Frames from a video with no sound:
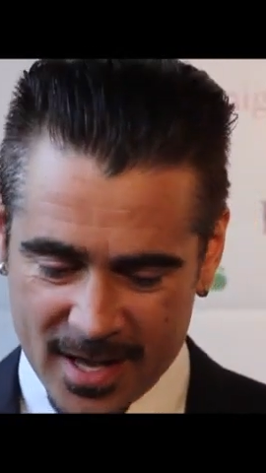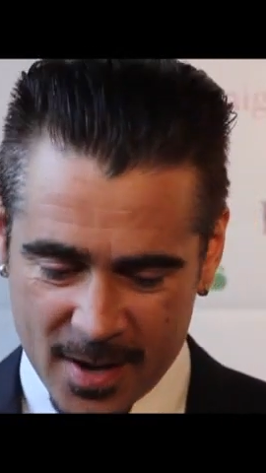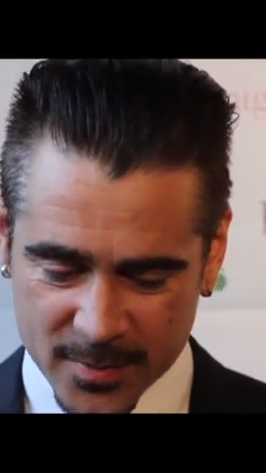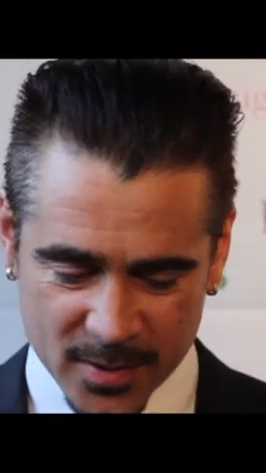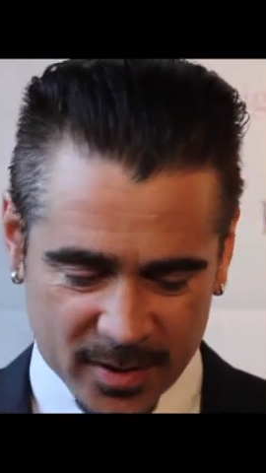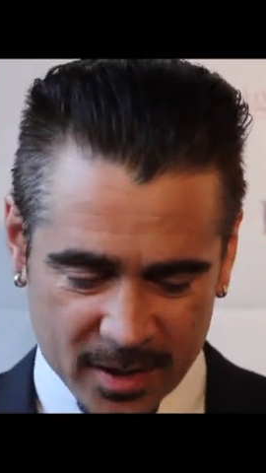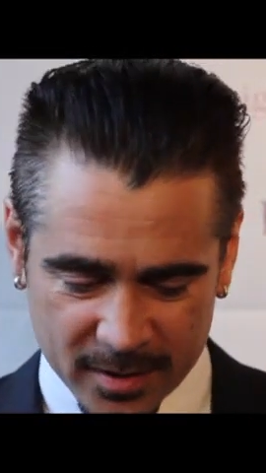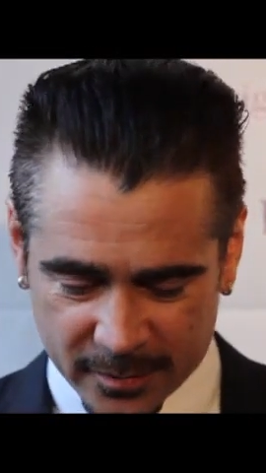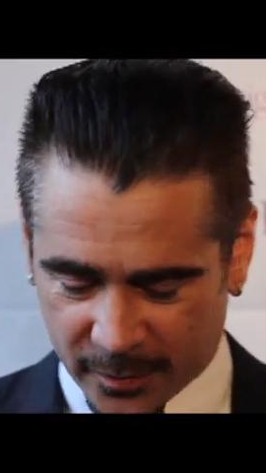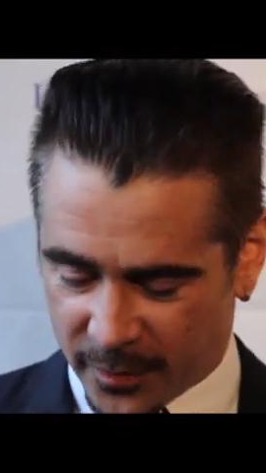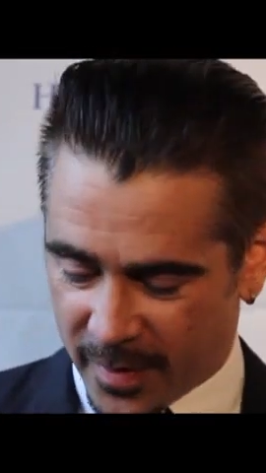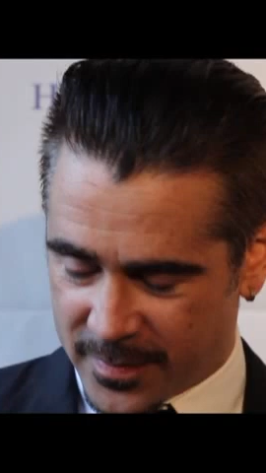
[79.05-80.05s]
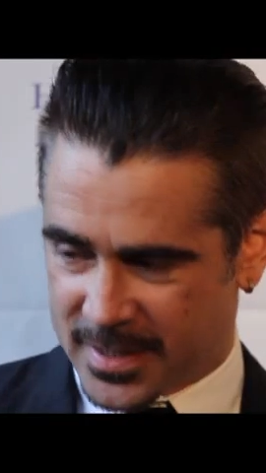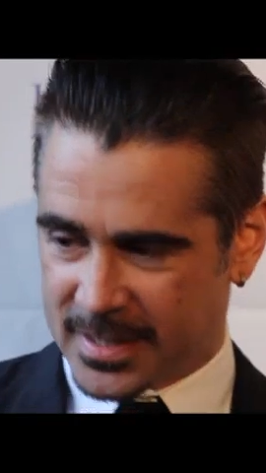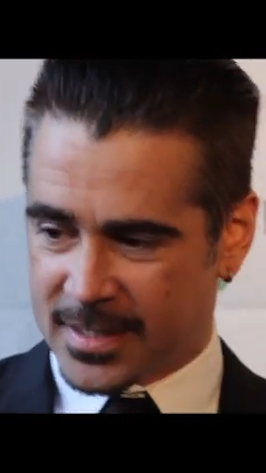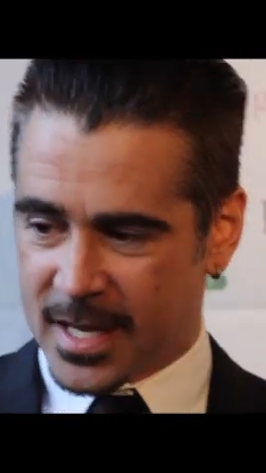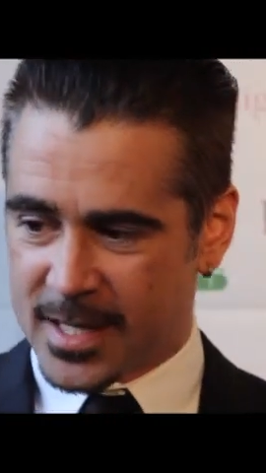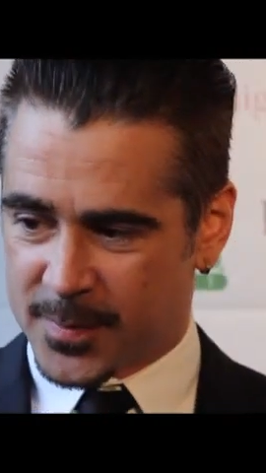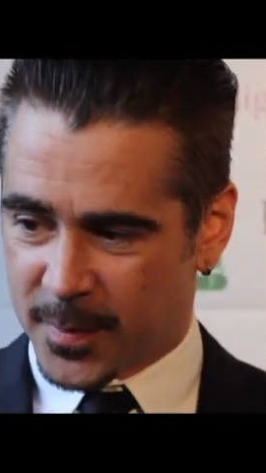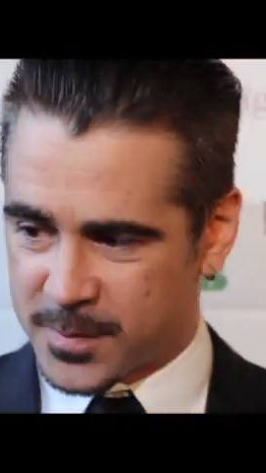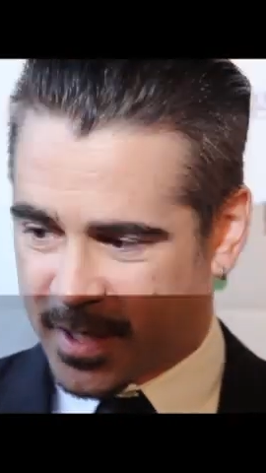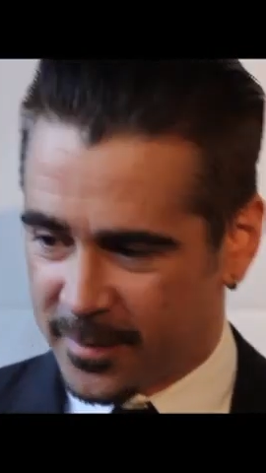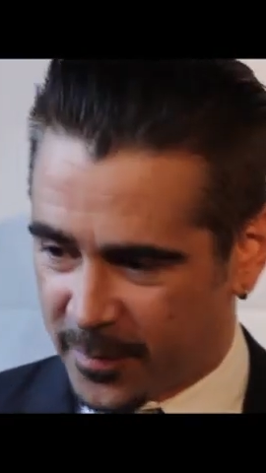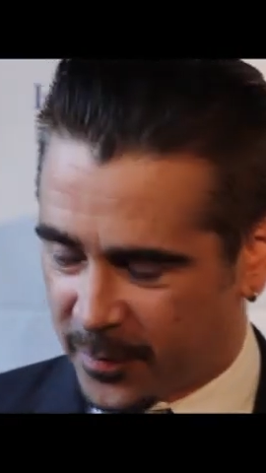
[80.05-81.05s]
I was only on it for five or six days, but it
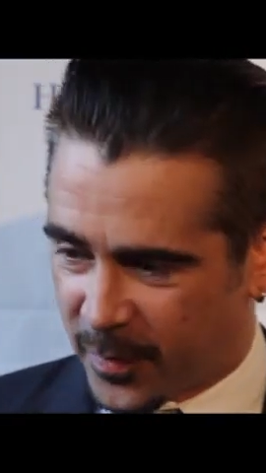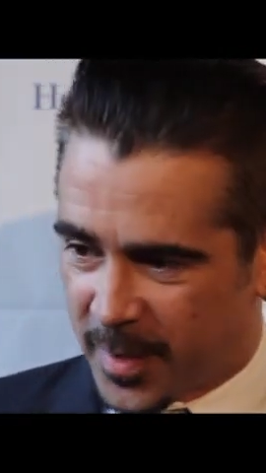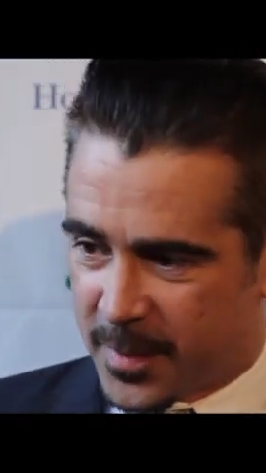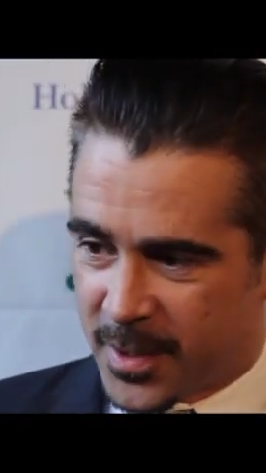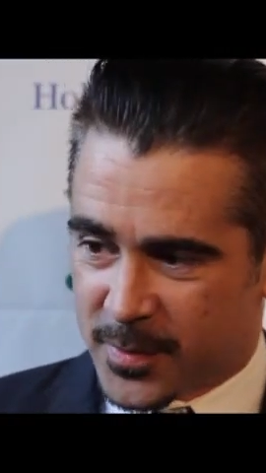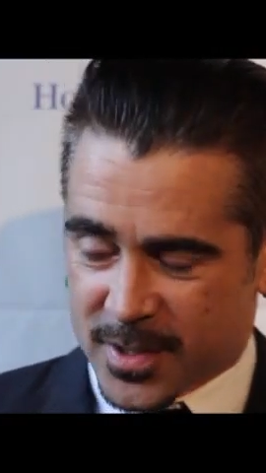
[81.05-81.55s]
was kind of a freebie.